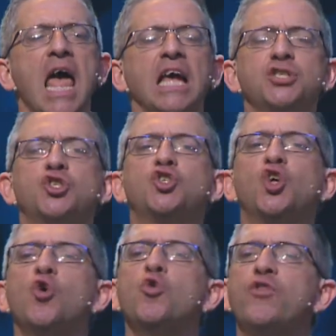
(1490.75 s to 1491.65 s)
is
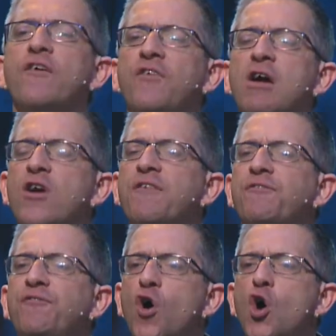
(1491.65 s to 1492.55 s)
do the very
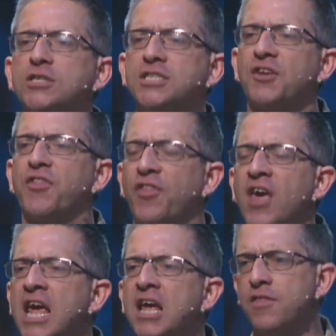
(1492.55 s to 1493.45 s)
first
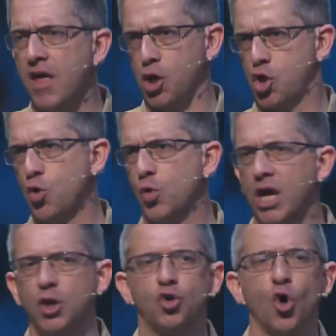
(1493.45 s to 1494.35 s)
thing that you
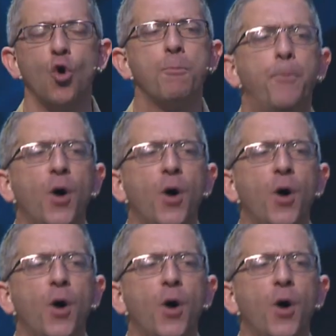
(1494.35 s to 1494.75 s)
can do.